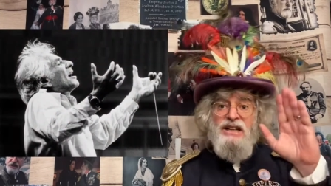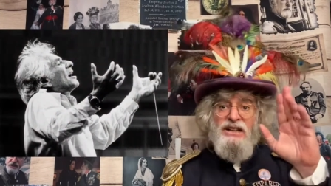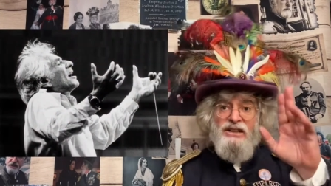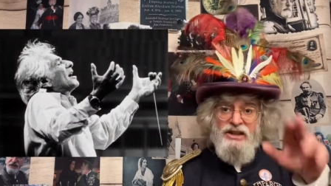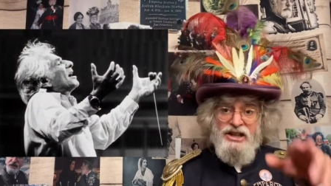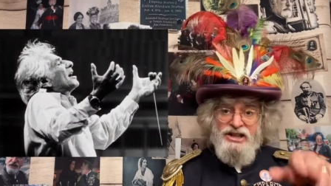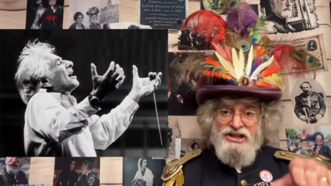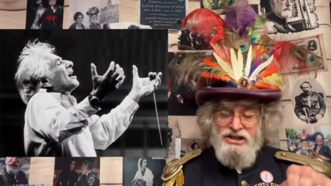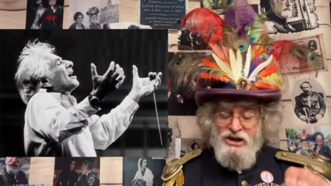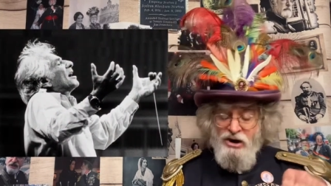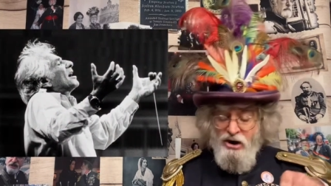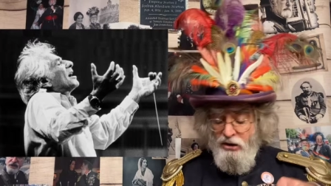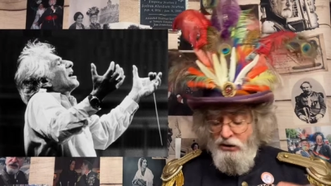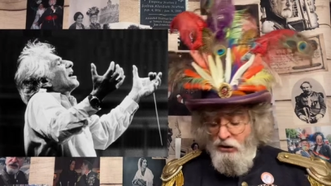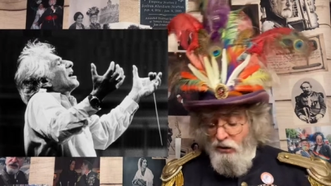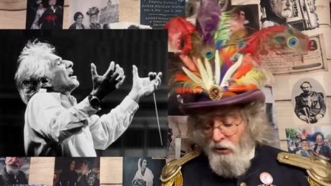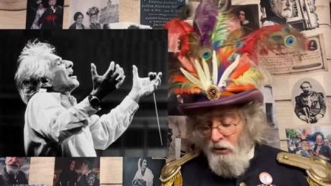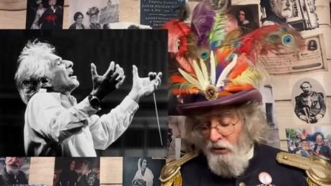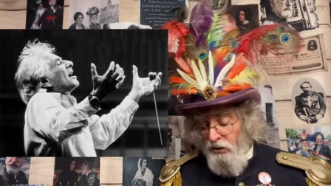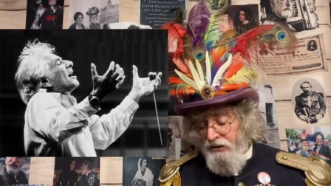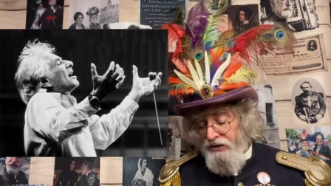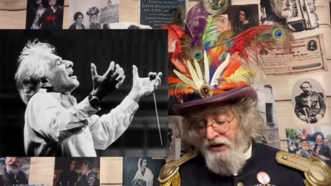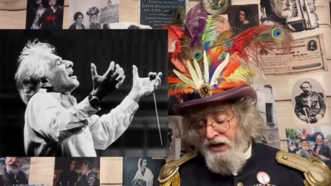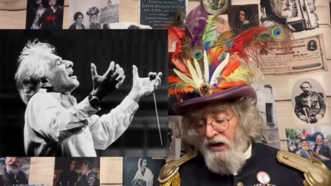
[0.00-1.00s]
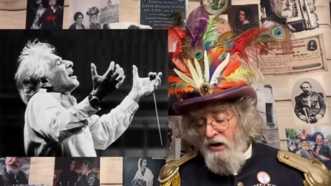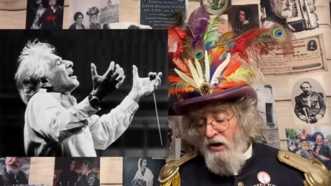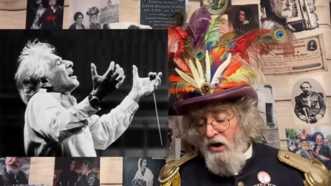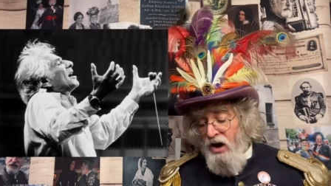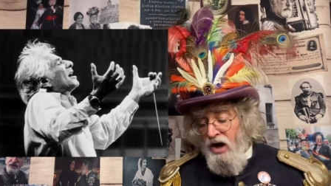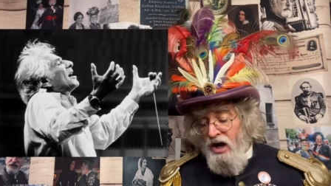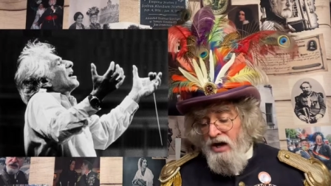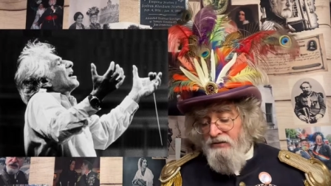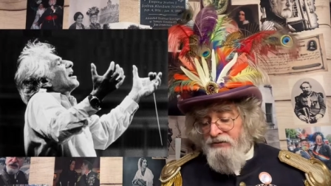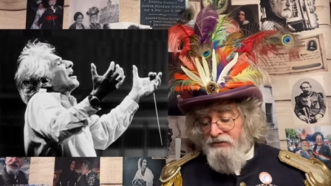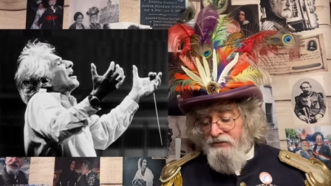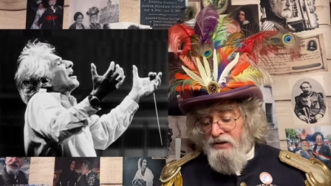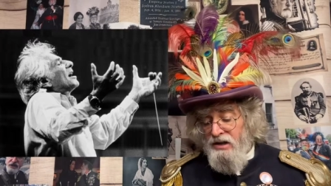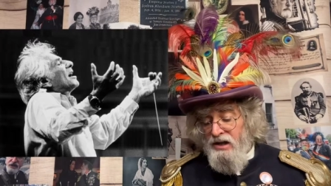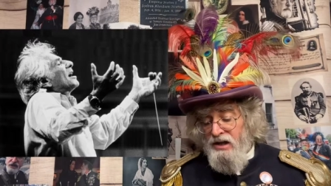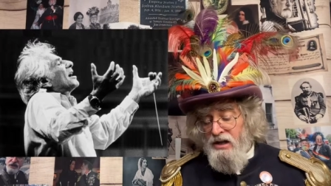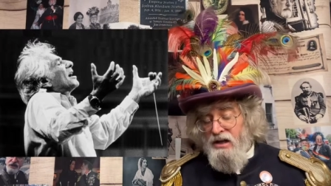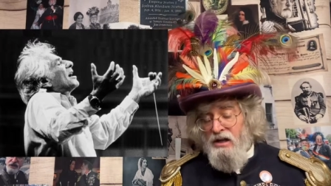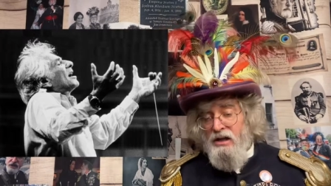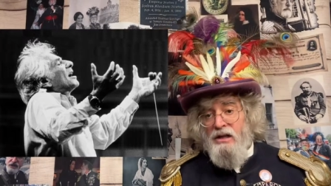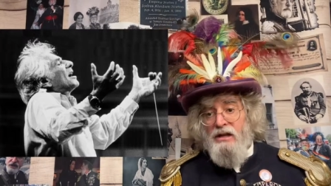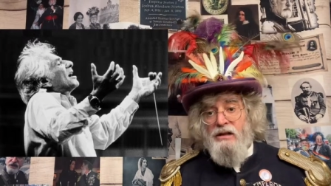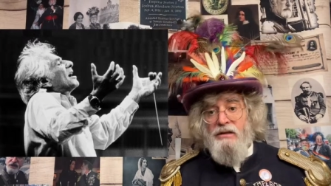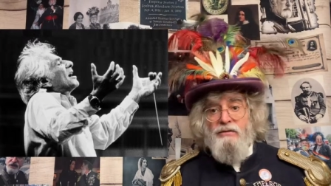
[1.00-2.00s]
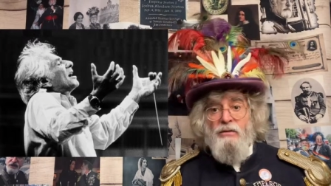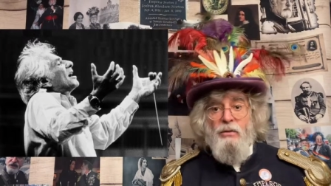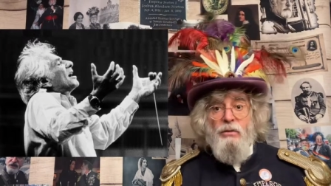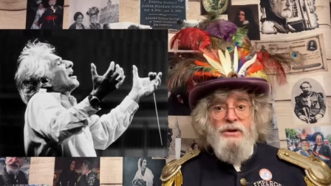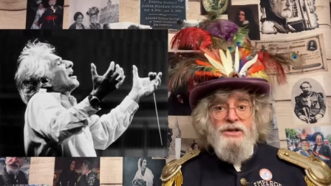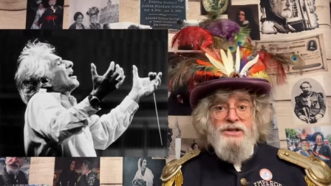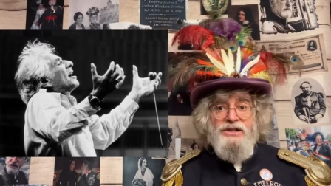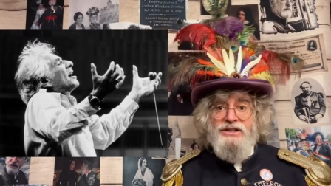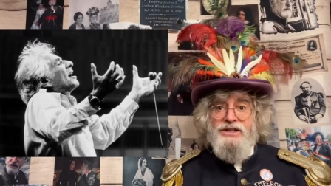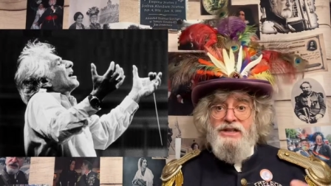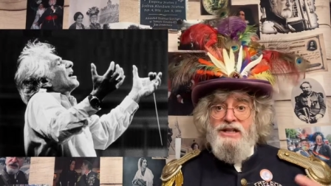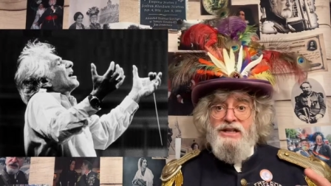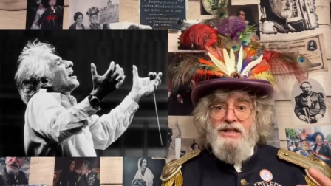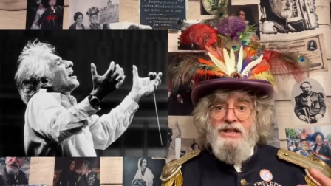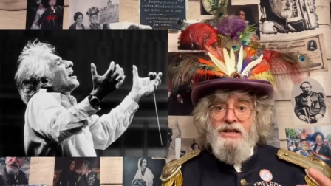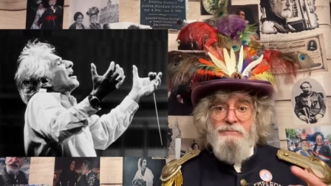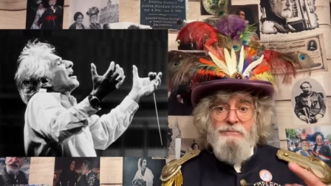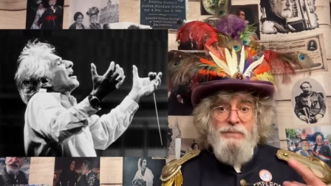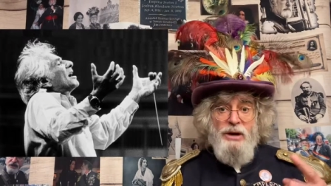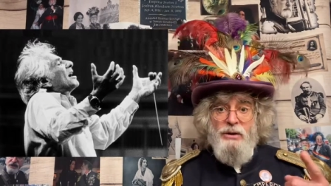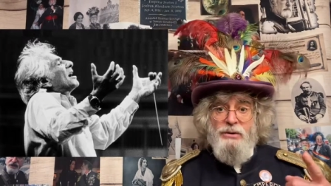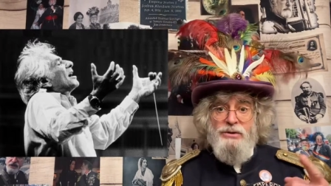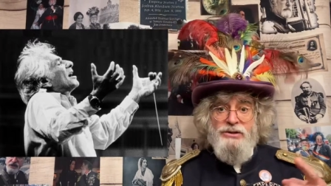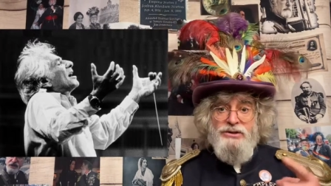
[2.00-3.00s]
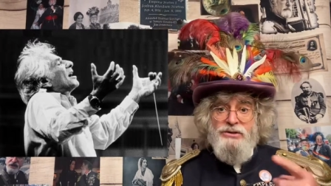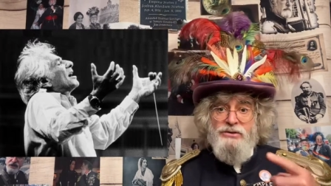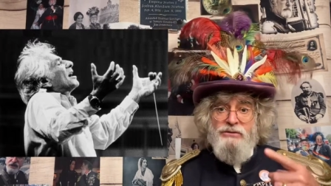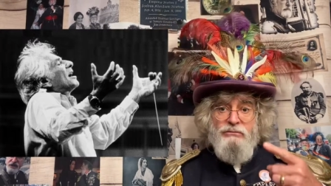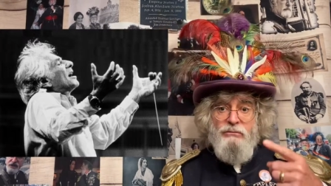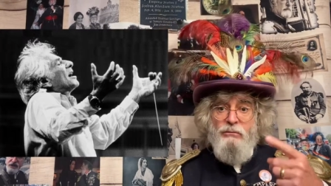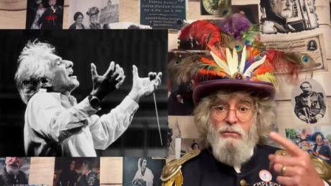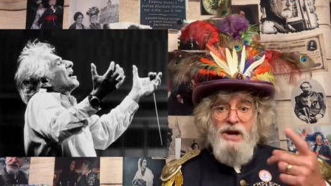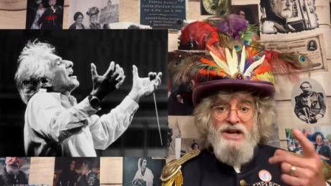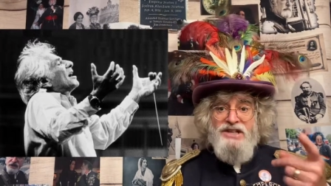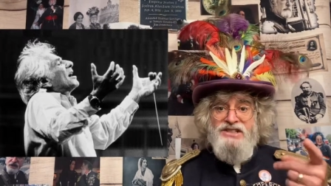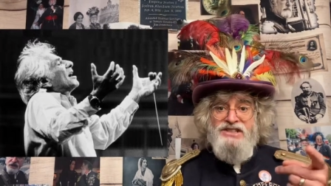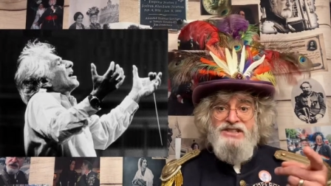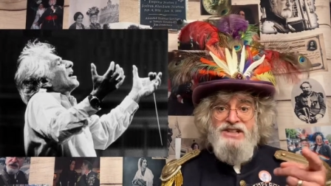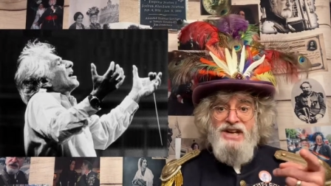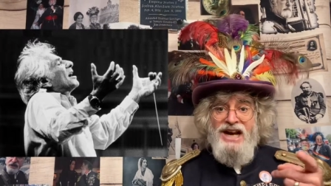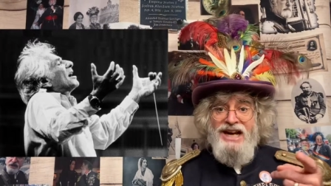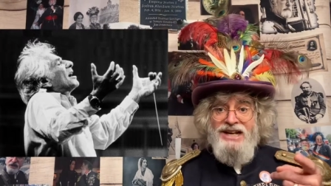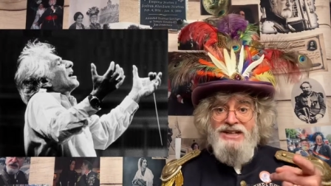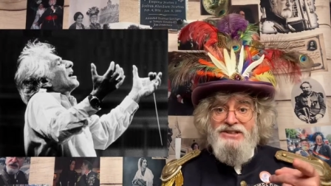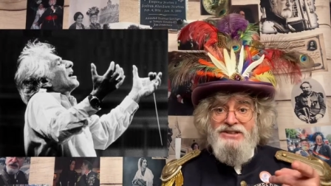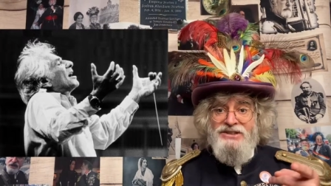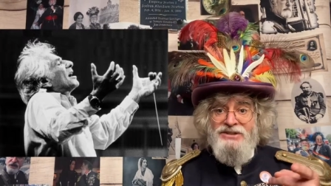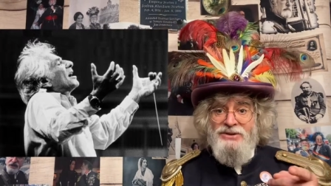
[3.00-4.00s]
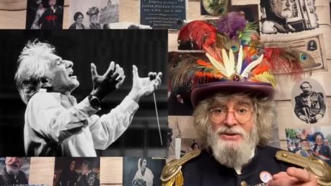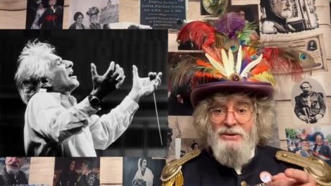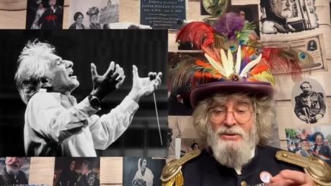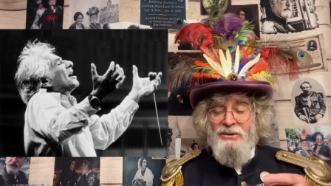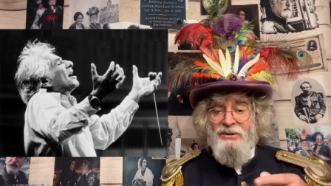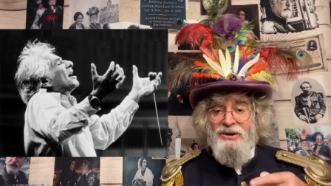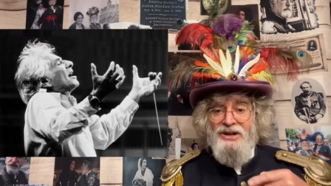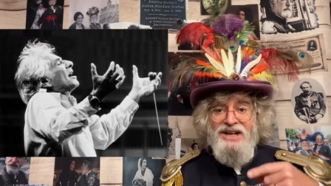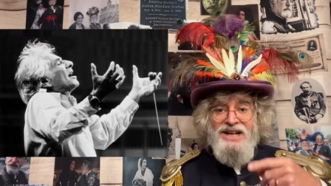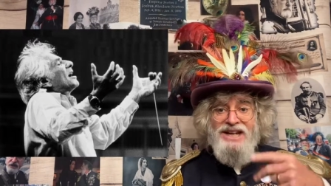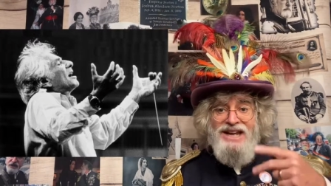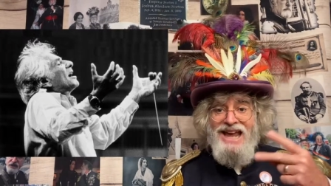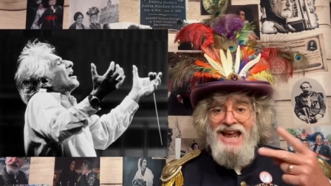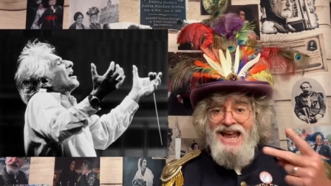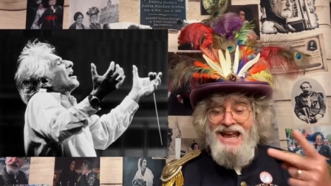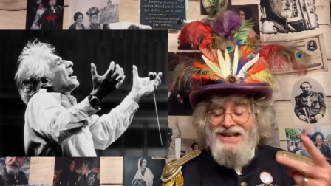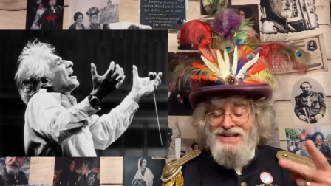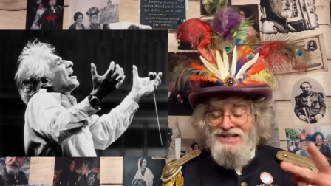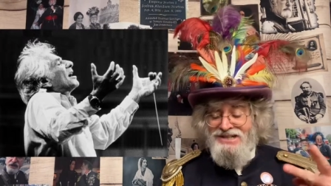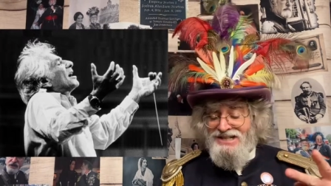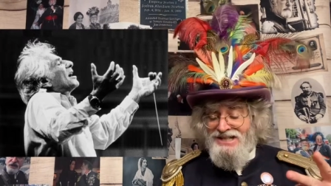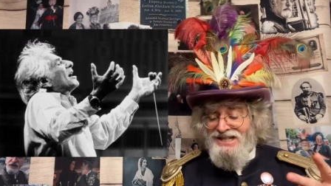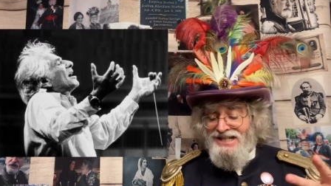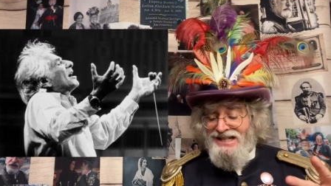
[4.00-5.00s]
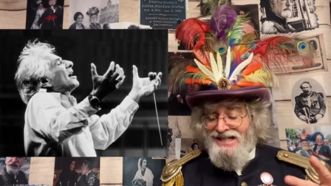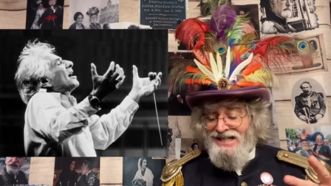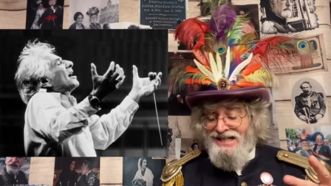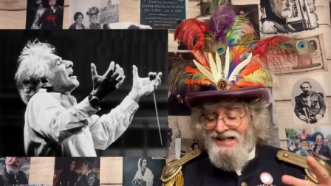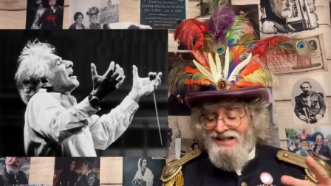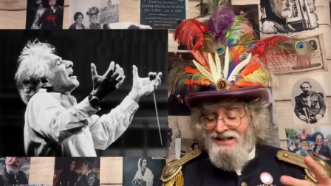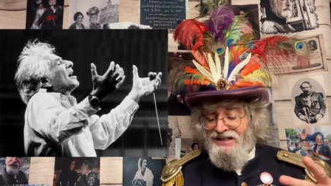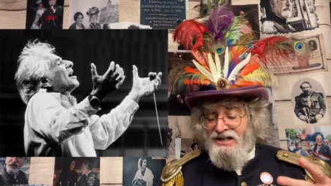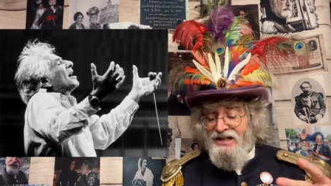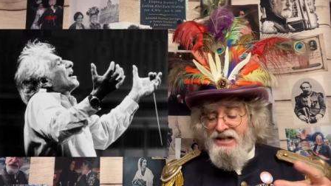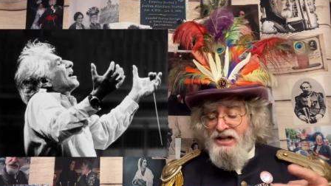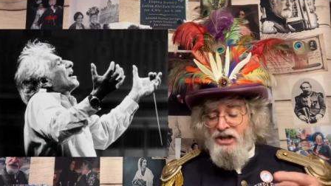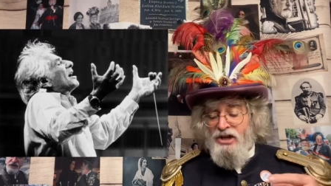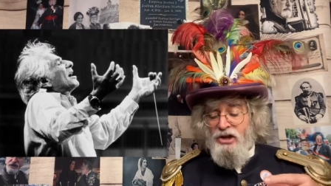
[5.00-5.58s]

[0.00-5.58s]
Let's call the whole thing off course, the composer of West Side Story, Candide,